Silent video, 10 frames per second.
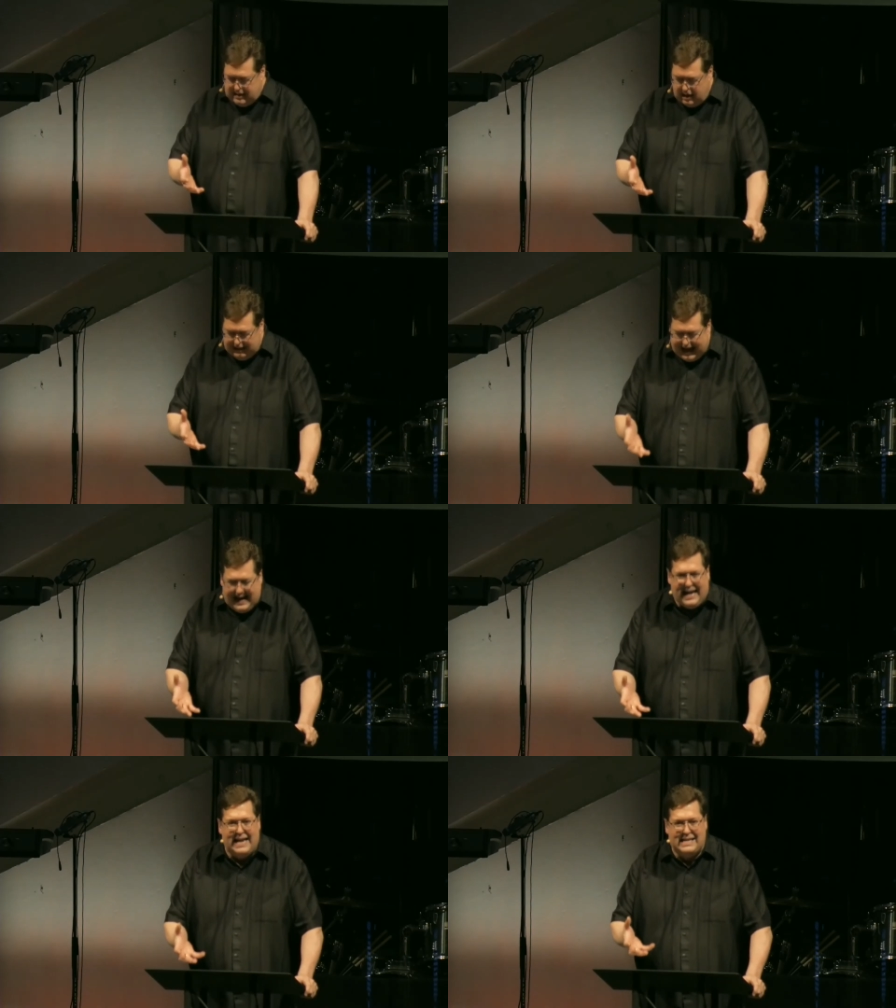the
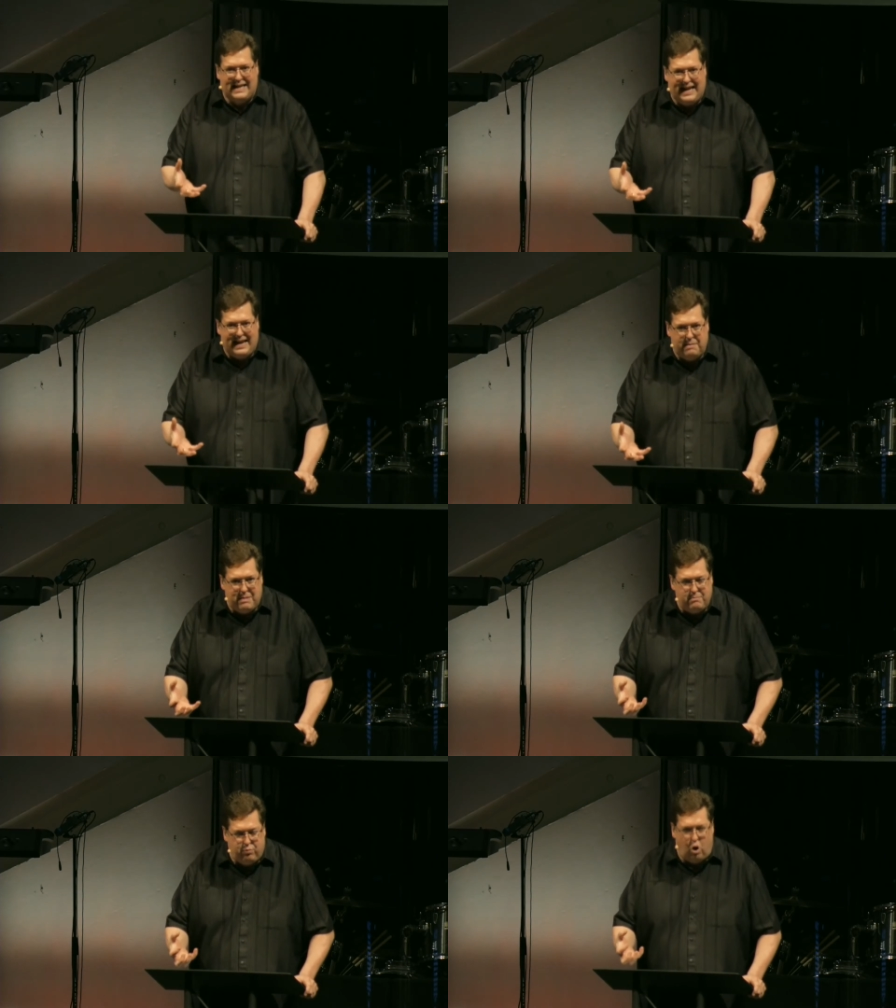land that he
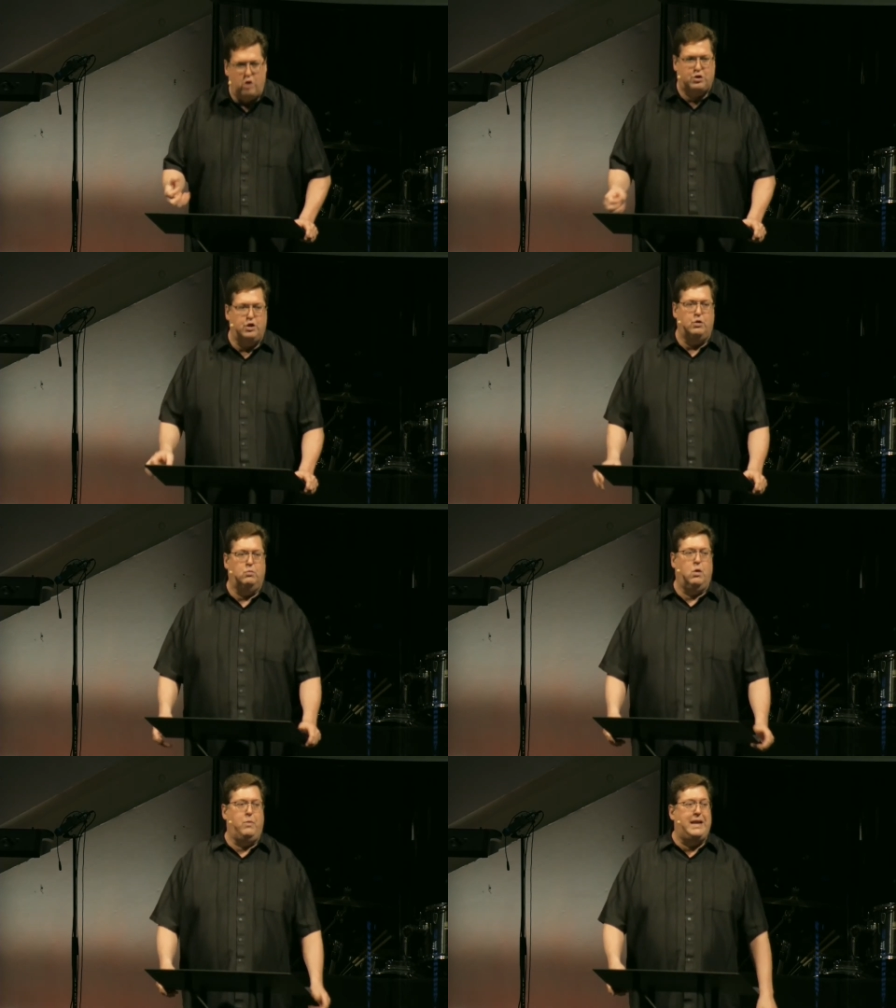had been brought to,
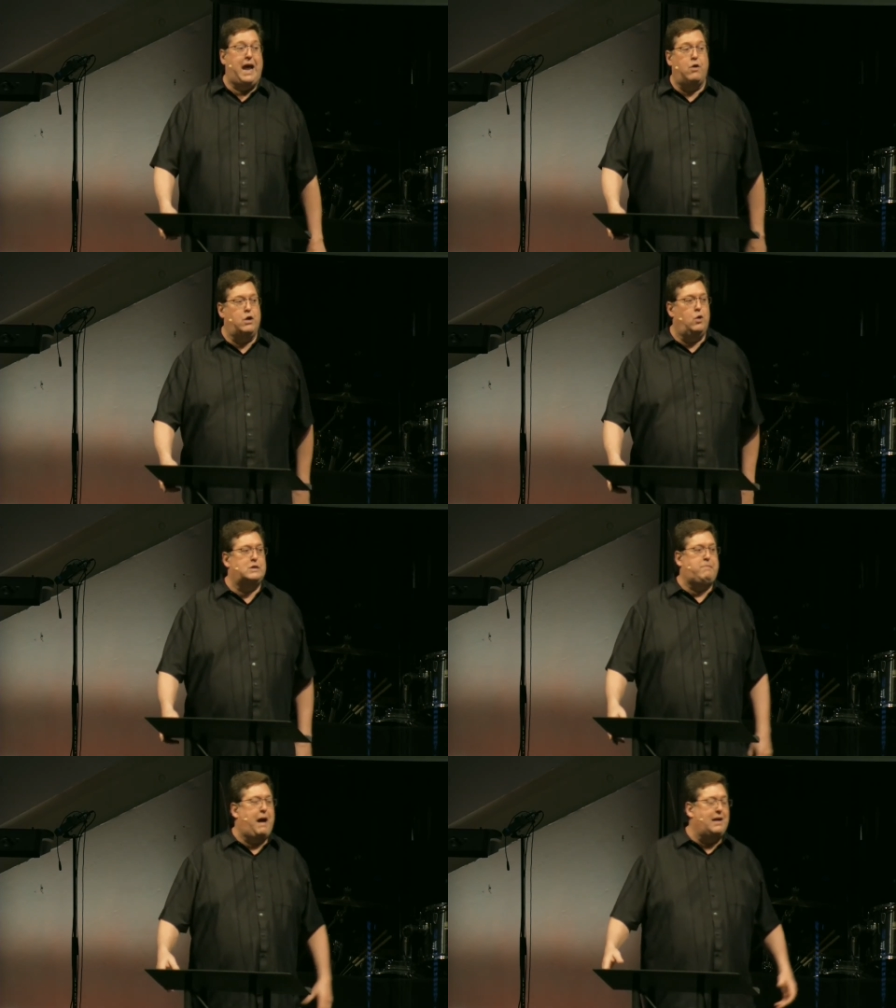what we now know
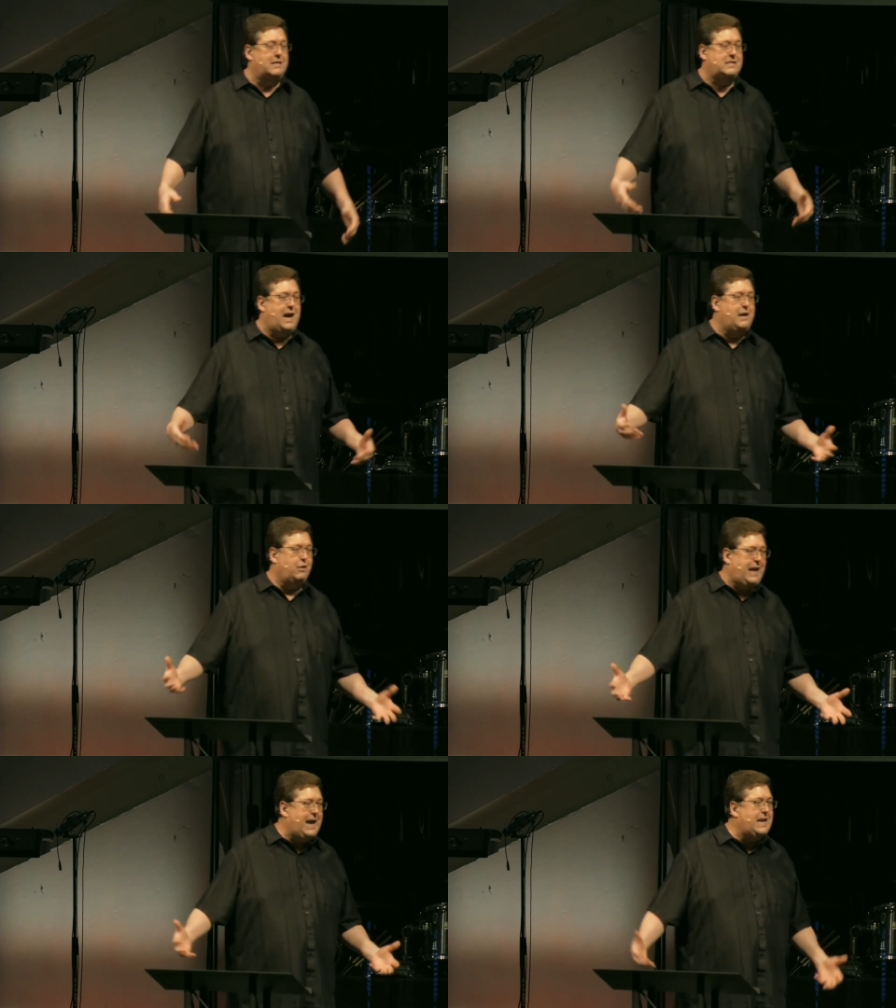as Palestine
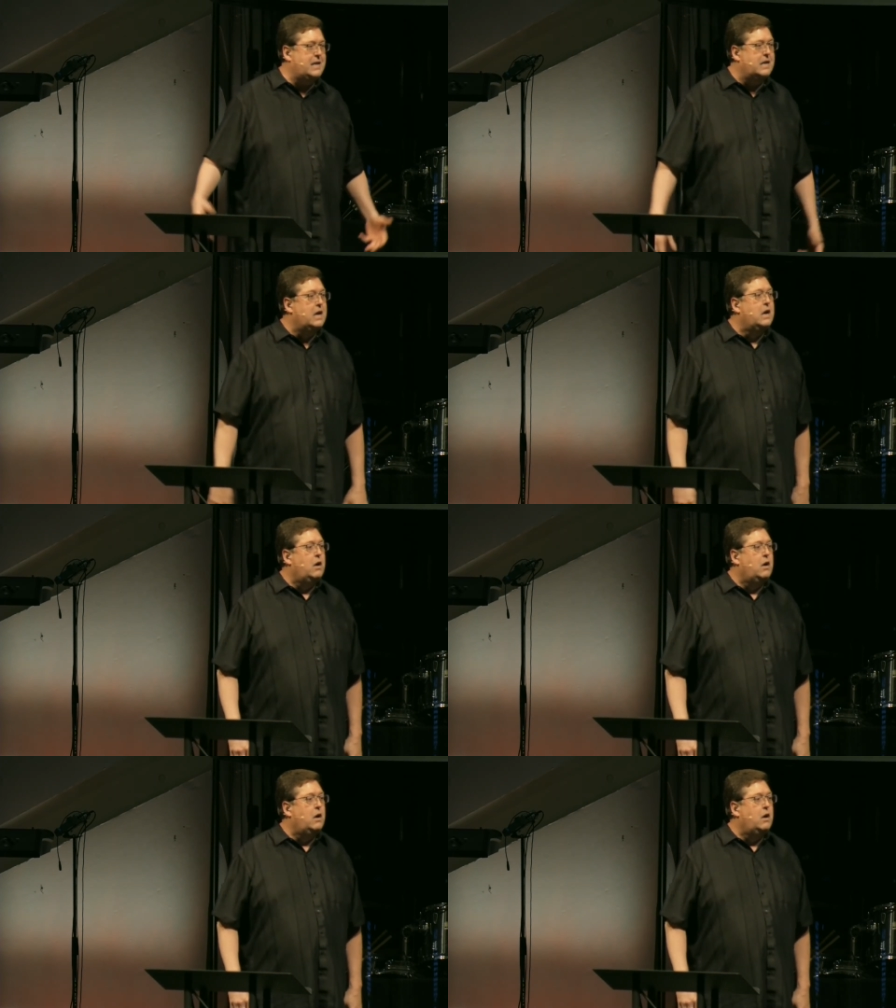or Canaan,